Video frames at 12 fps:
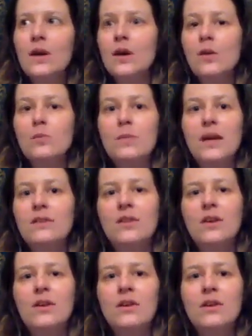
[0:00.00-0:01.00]

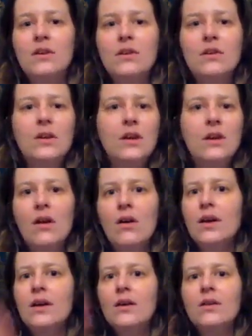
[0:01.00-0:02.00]
amazing
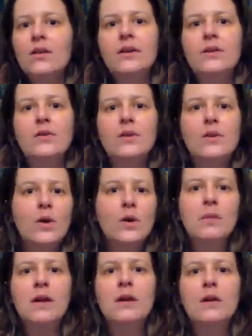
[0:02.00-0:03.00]
eyeliner and eye
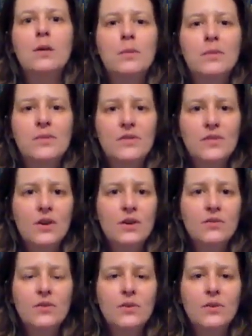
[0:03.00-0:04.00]
makeup and
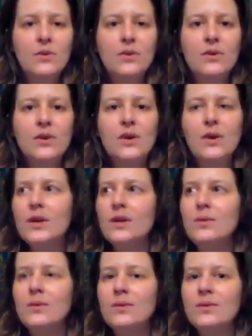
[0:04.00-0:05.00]
stuff, or
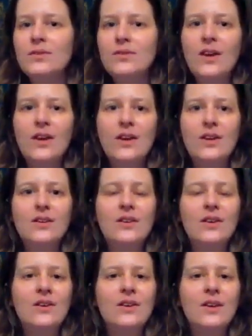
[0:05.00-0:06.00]
you wouldn't
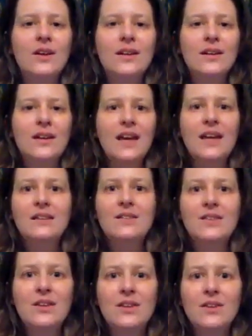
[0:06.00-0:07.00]
say,
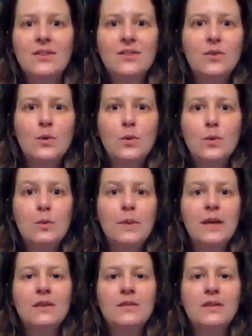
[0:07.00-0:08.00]
Katie who's got all the
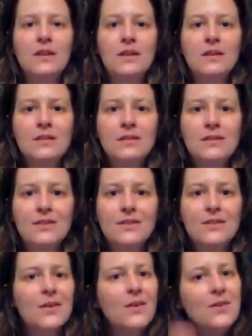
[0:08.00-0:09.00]
piercings.
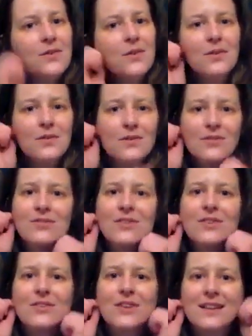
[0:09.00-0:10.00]
I mean, I've got
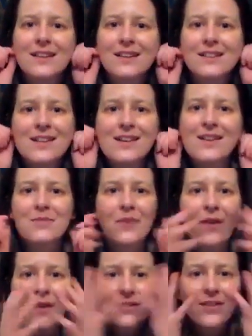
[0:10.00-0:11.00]
3 in each ear,
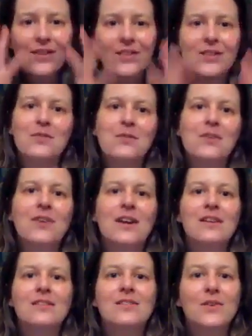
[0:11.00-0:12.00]
but I have nothing on my
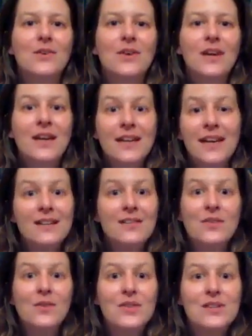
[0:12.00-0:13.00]
face. Or
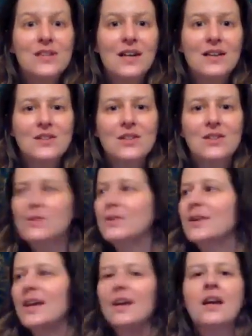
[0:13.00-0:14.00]
Katie with the tattoo,
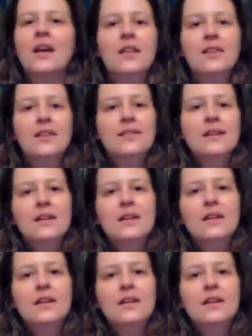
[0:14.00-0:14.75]
or there's no,